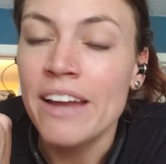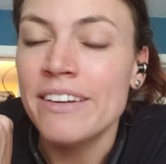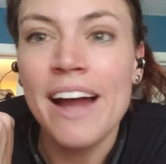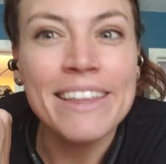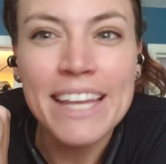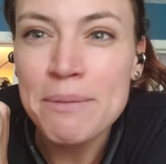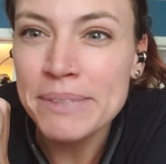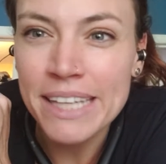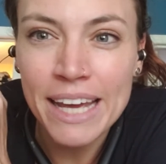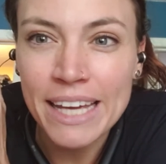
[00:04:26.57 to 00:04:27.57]
Not that I'm
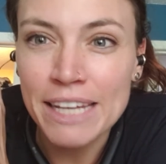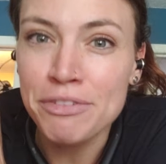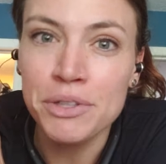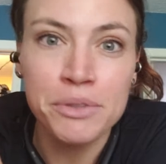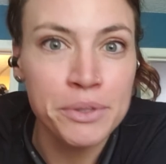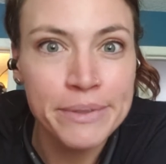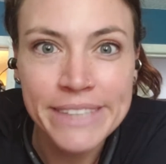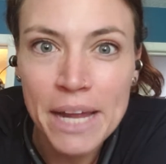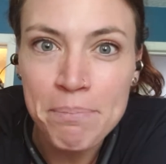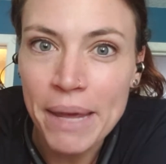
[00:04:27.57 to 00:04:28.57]
saying if you use
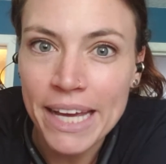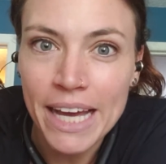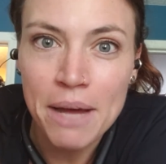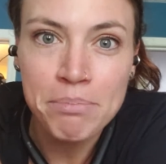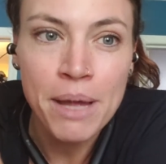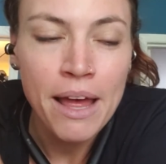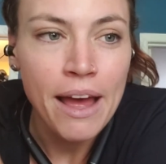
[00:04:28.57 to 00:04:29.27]
that makeup,